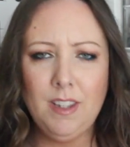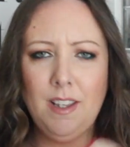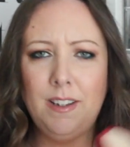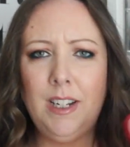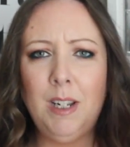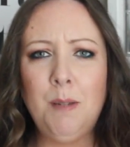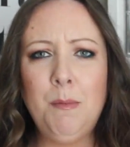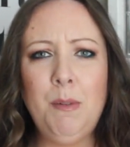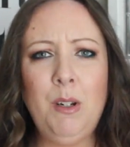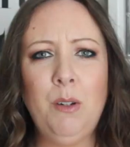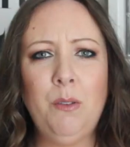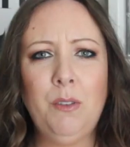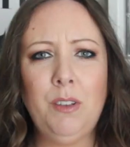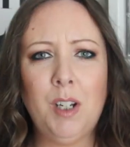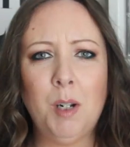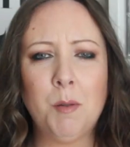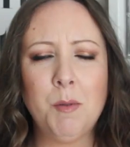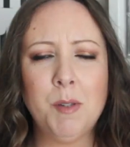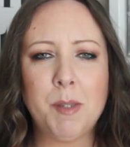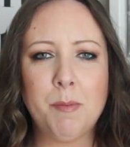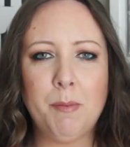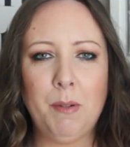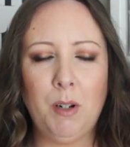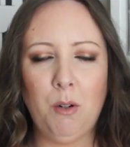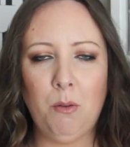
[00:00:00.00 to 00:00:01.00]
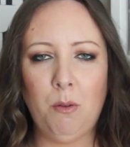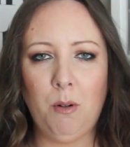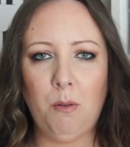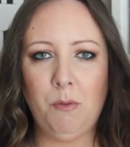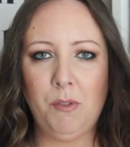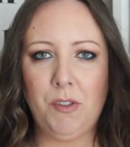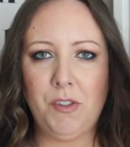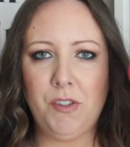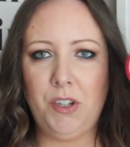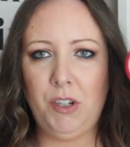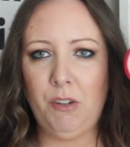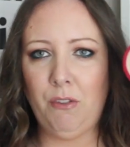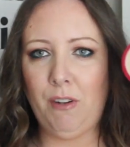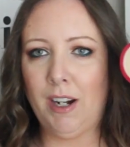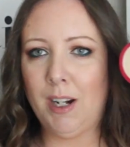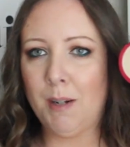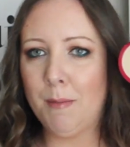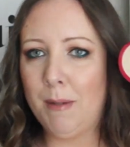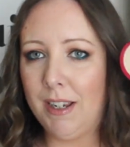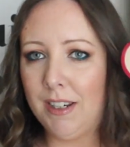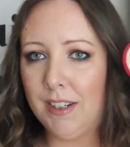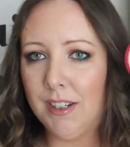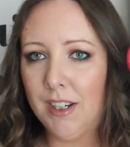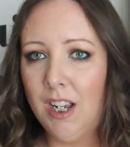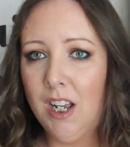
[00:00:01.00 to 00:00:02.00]
Let me know in the comments below what ones you
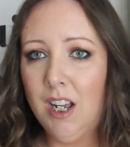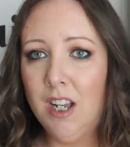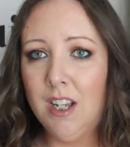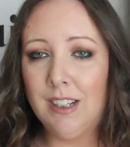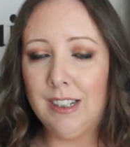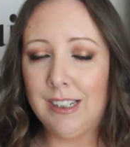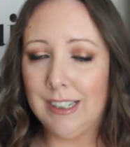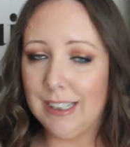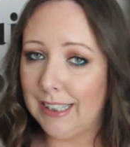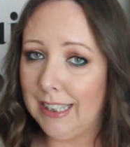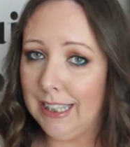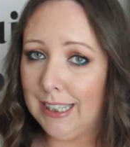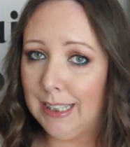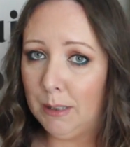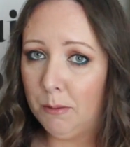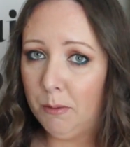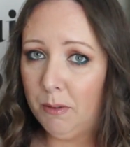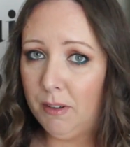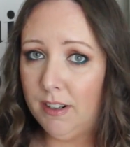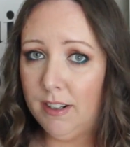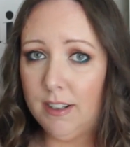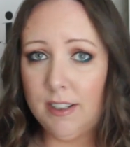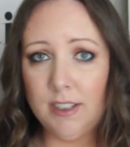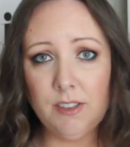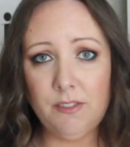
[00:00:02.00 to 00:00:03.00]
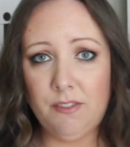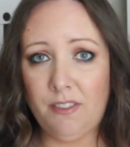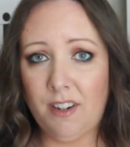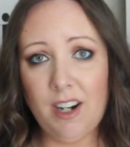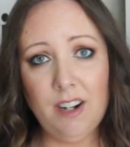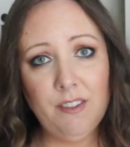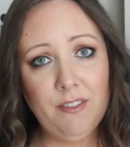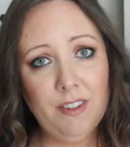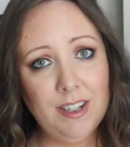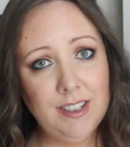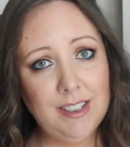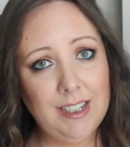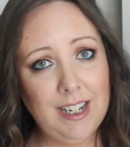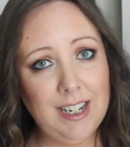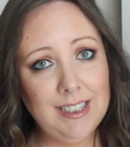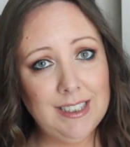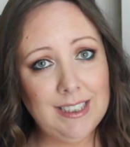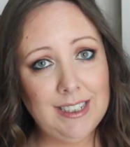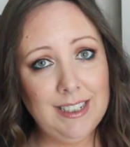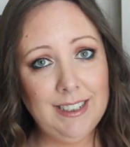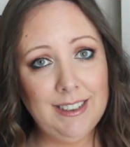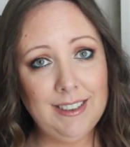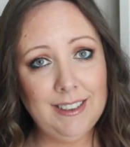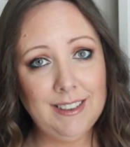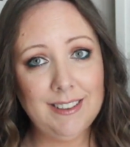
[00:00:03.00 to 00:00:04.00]
recommend, because this one is very
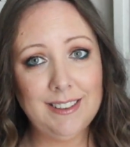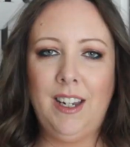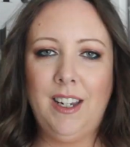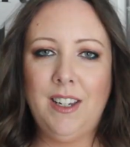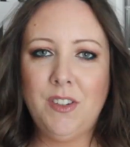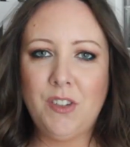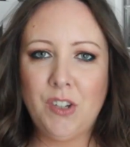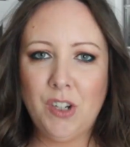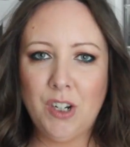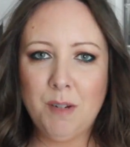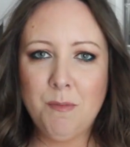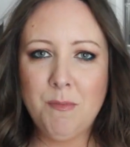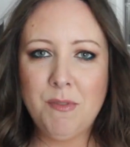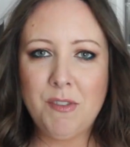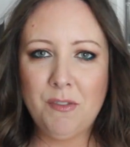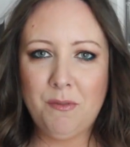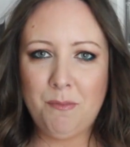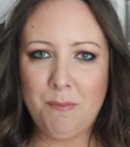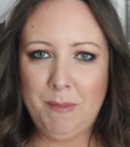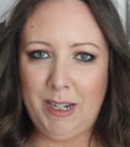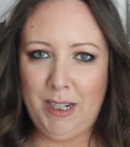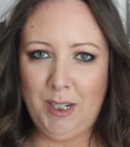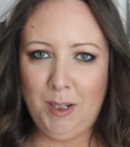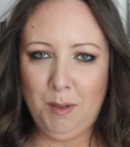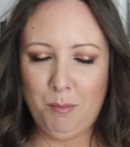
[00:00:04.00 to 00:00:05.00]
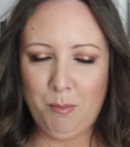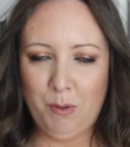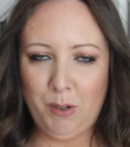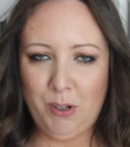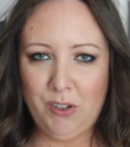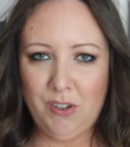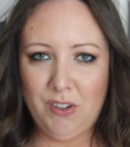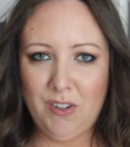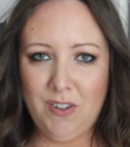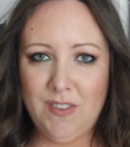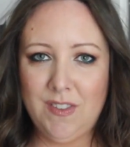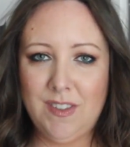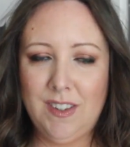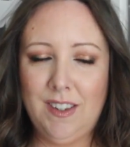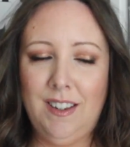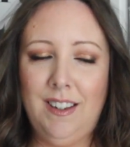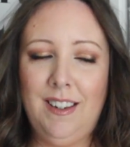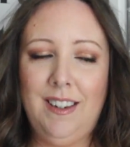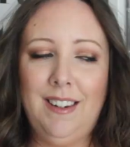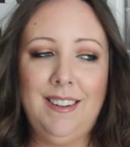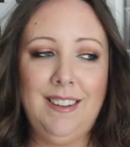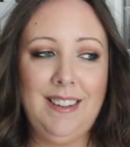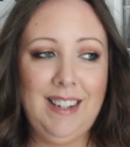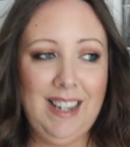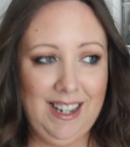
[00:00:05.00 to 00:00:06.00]
fantastic. In terms of makeup brushes,
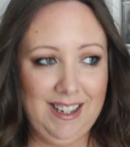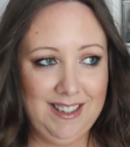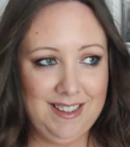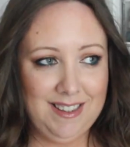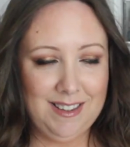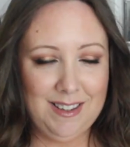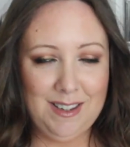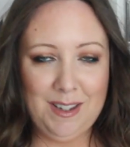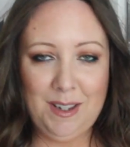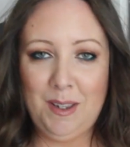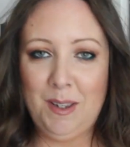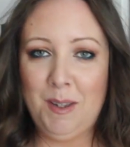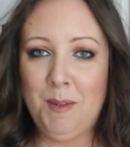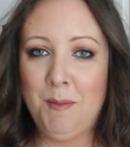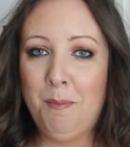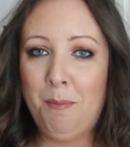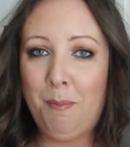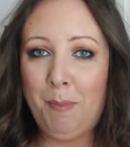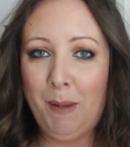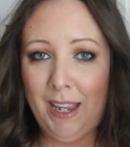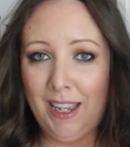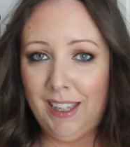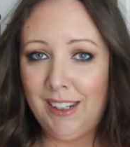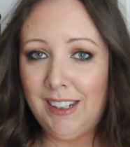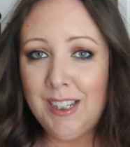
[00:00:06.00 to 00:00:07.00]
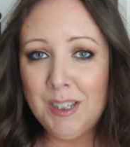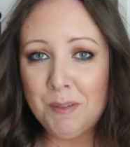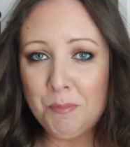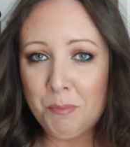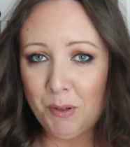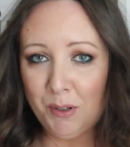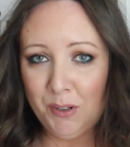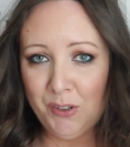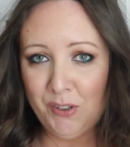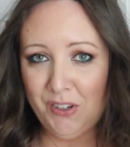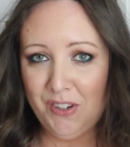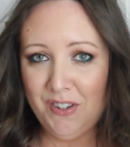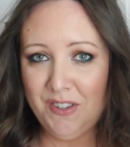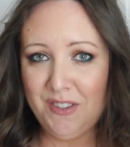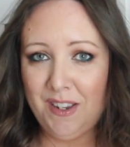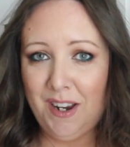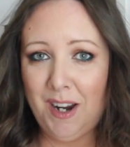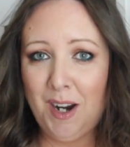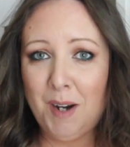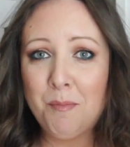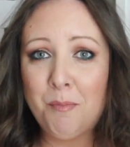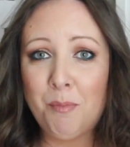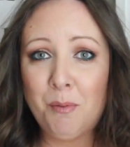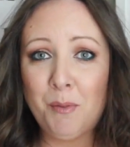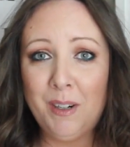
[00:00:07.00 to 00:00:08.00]
lads, Penneys brushes
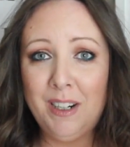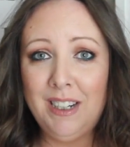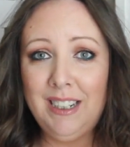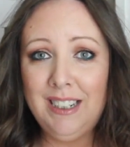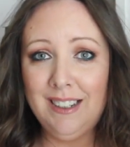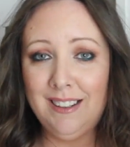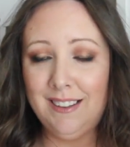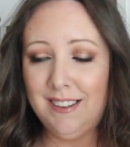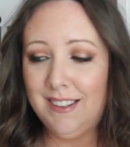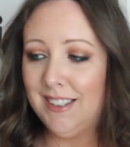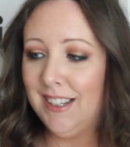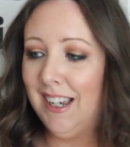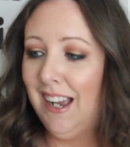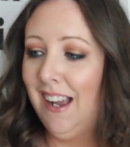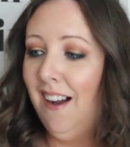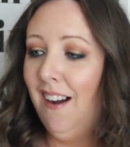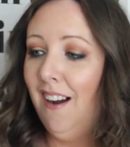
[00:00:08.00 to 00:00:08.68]
are brilliant.